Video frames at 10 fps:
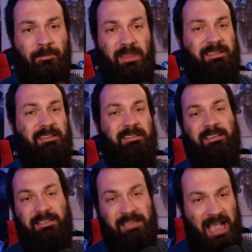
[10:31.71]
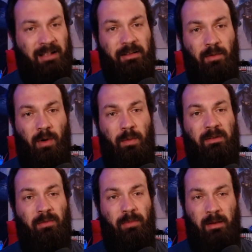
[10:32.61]
This is exactly what
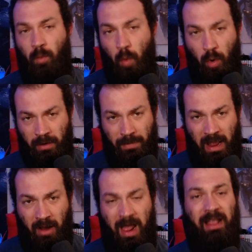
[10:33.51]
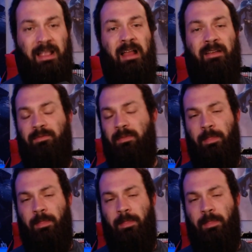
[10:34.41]
we've been warned about. I kind of,